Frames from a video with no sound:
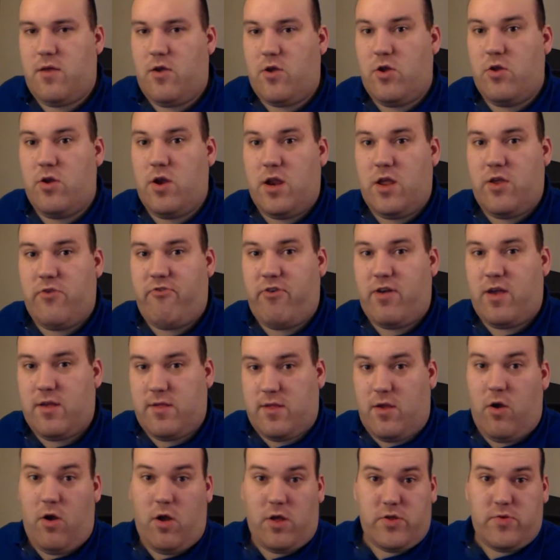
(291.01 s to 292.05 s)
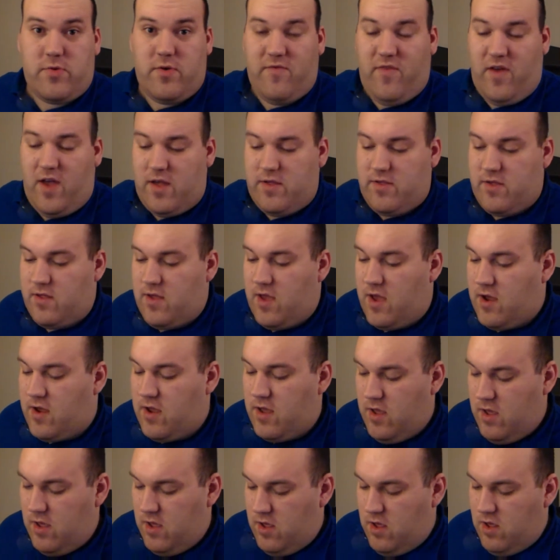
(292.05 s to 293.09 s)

to their unit entry because they're also in fast attack.